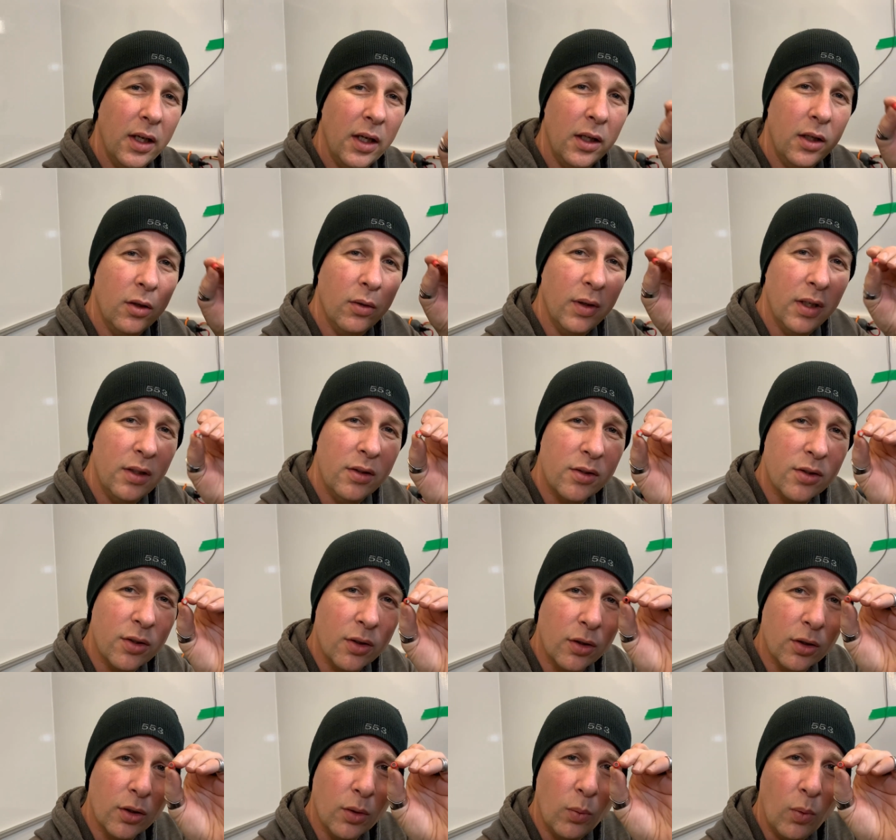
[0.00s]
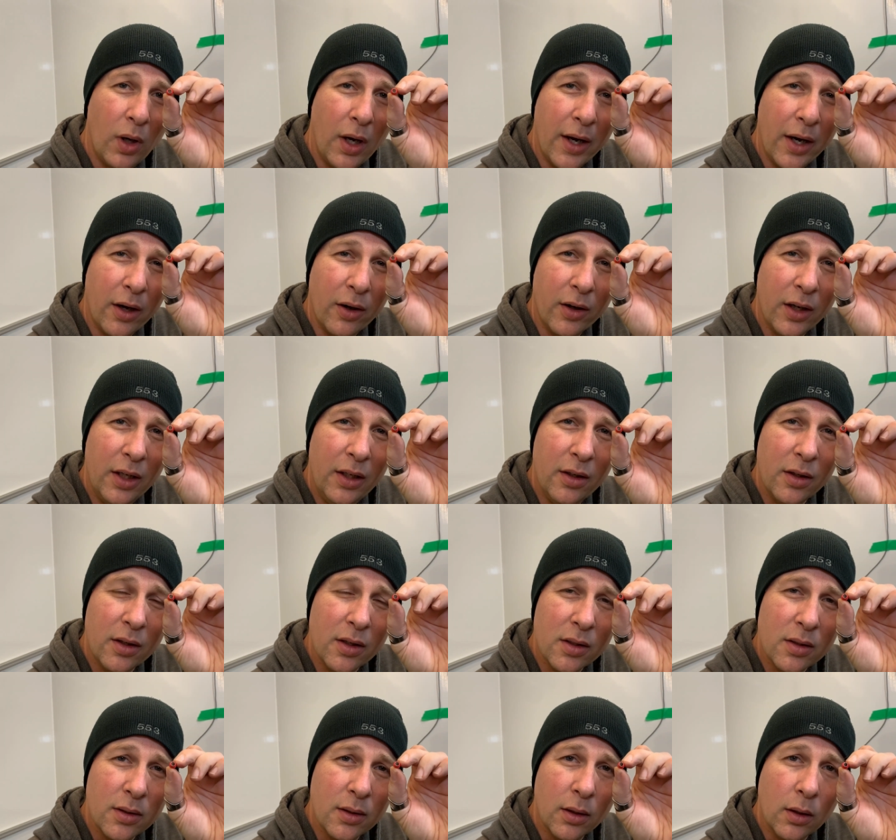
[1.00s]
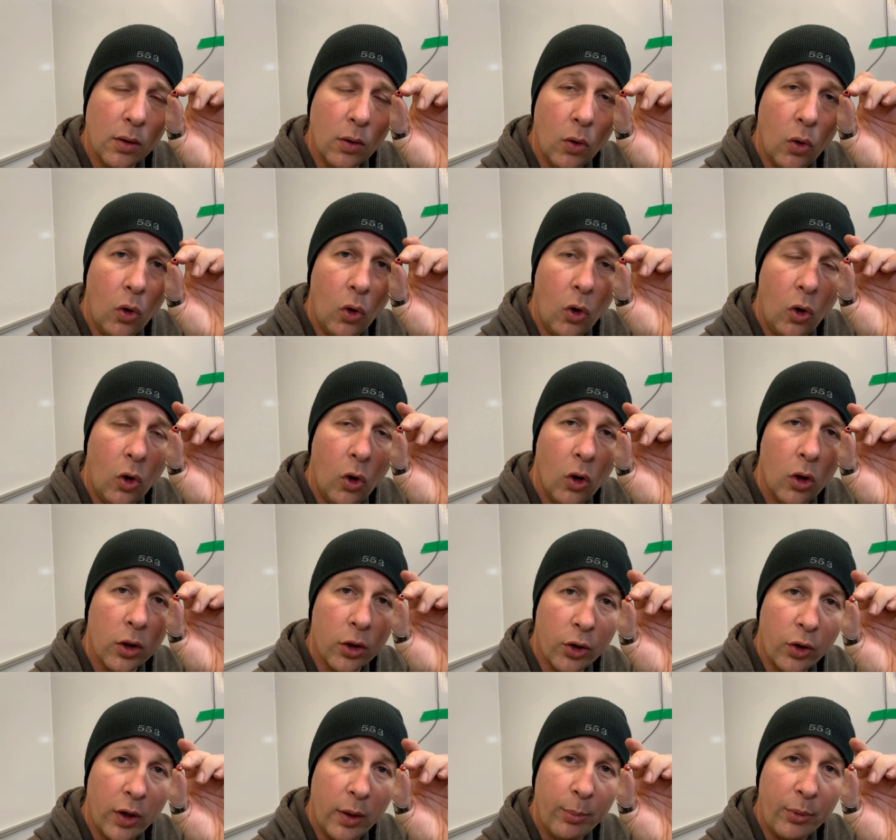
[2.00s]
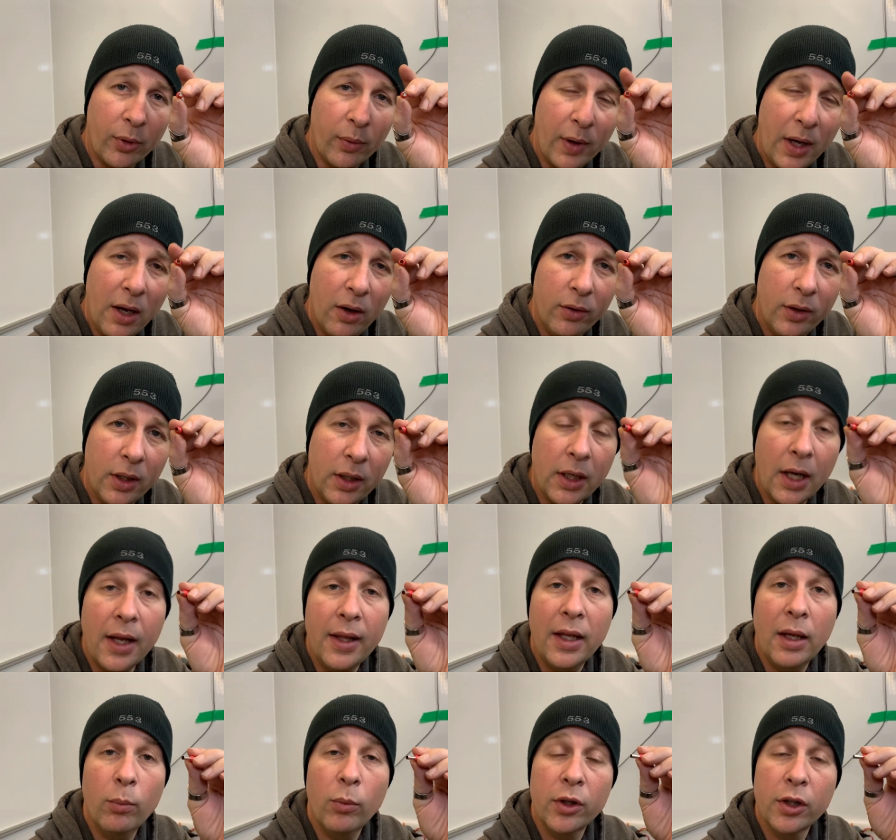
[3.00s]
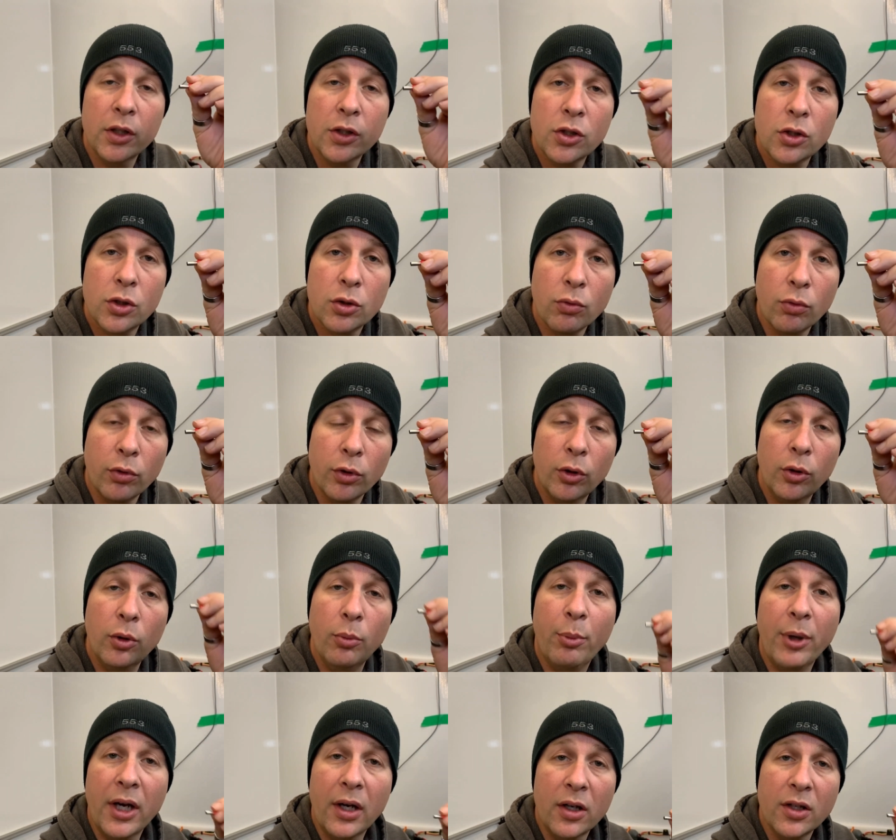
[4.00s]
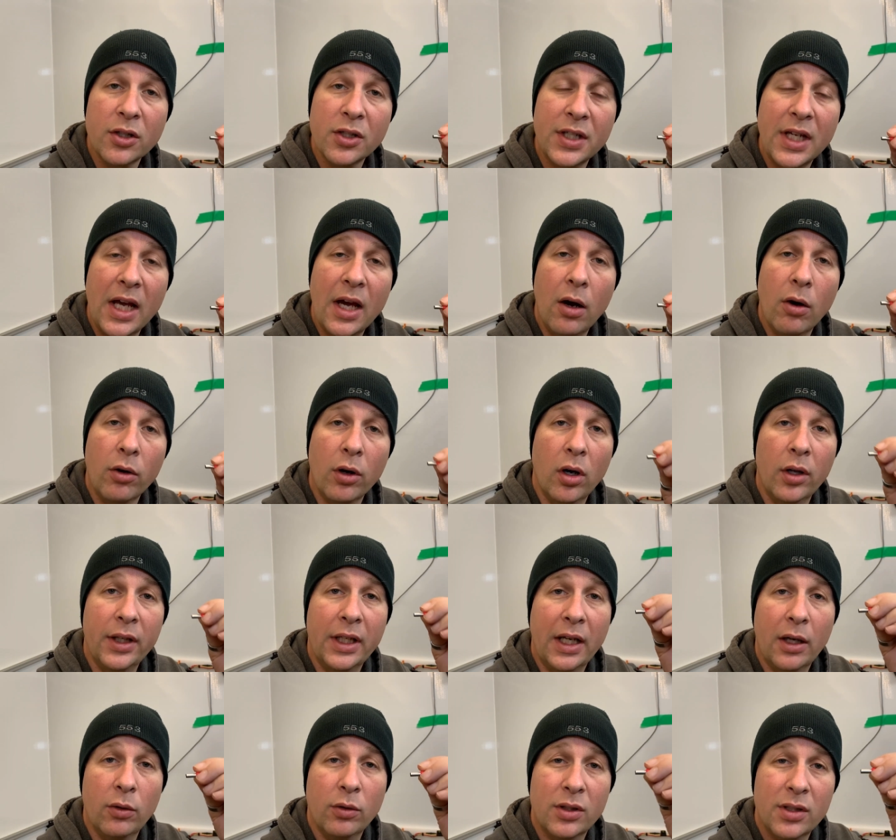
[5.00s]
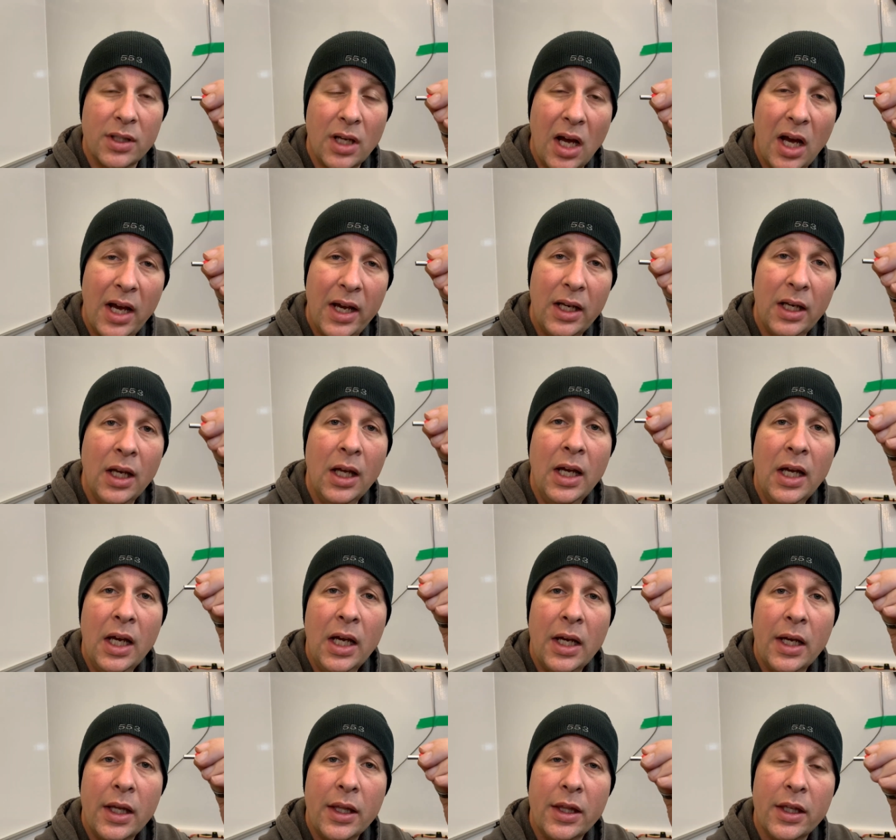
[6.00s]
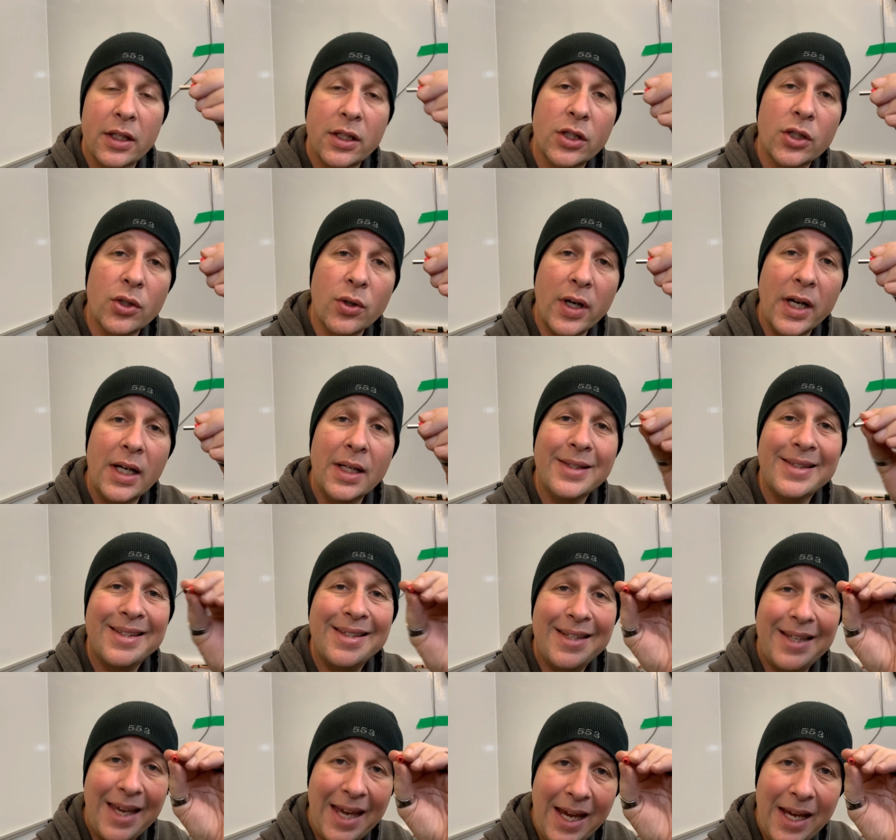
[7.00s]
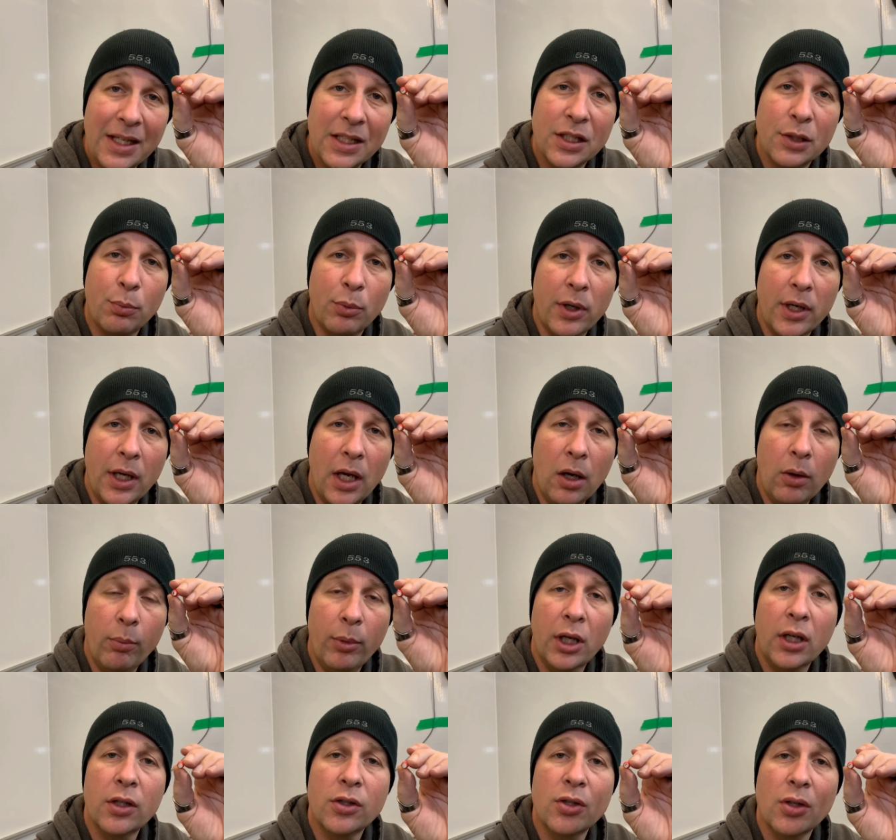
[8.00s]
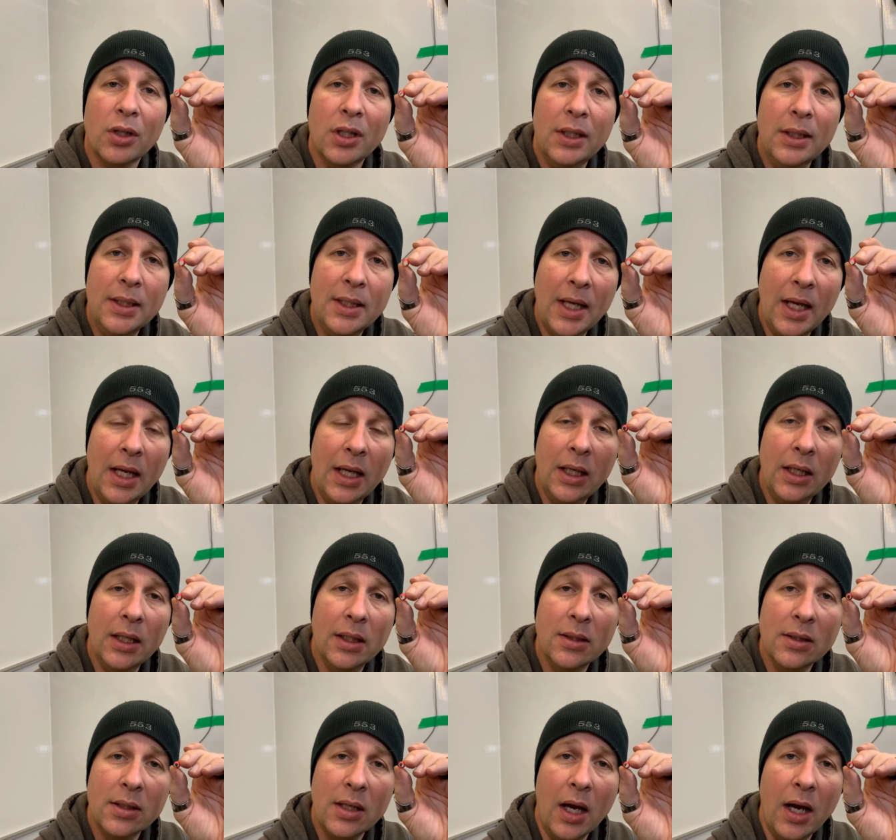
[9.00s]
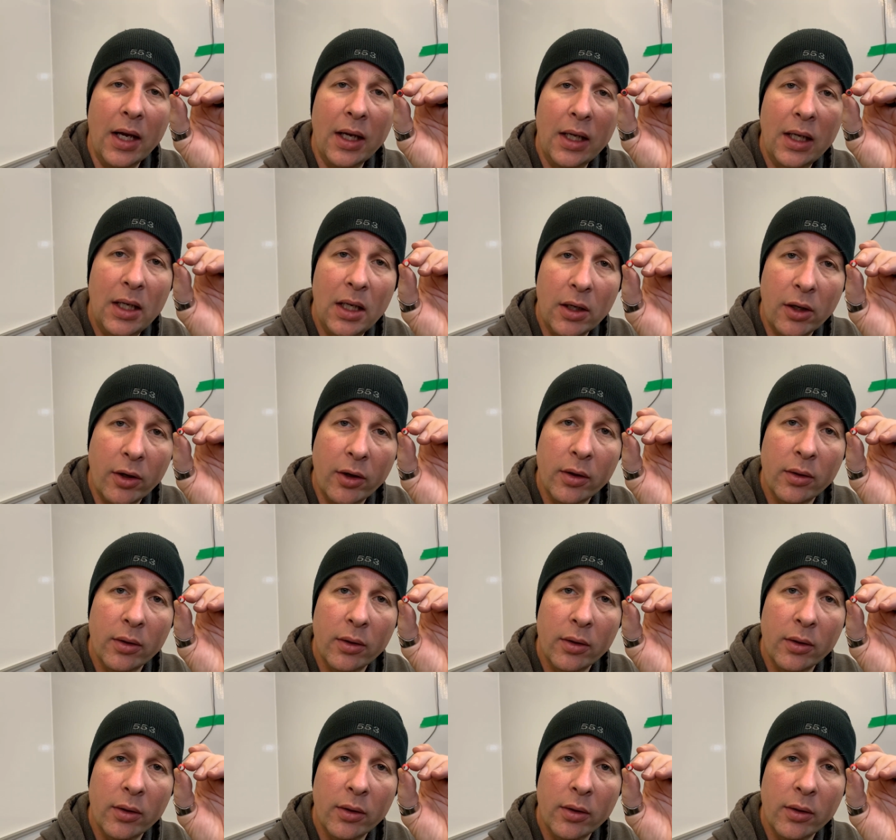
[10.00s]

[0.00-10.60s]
you insert the wire into this little hole, crimp around it, and then when the screw bears down on the outside, the strands can't spread out because they're contained inside here.